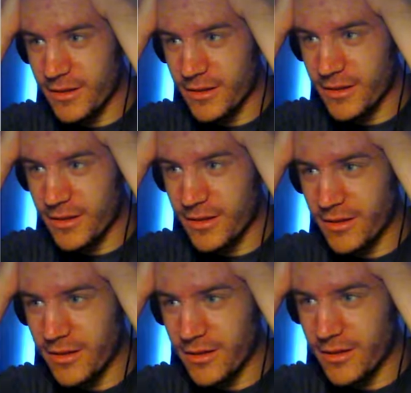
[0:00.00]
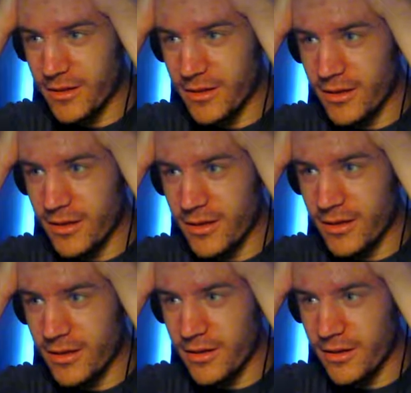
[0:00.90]

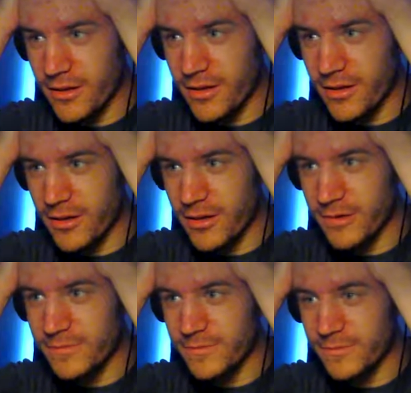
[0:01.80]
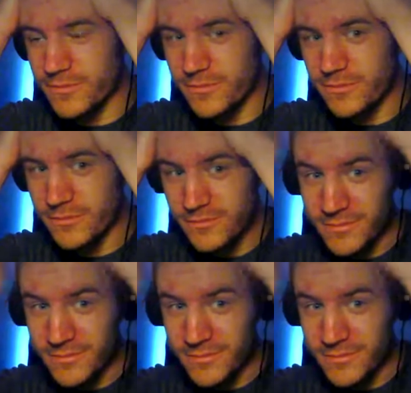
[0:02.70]
[no speech]